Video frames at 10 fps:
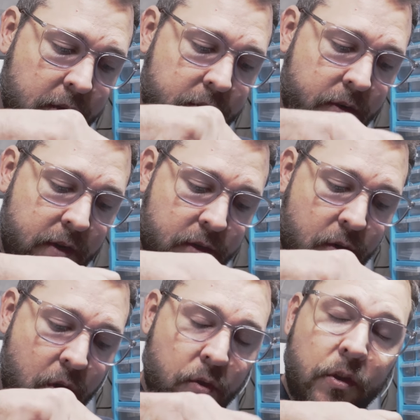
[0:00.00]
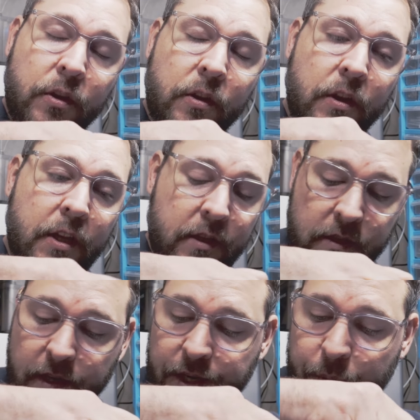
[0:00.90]
because there is no neat
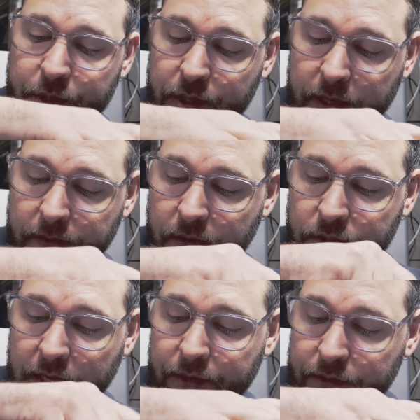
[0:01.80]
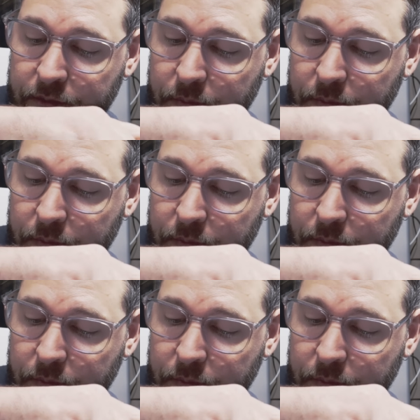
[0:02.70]
and tidy way to get those out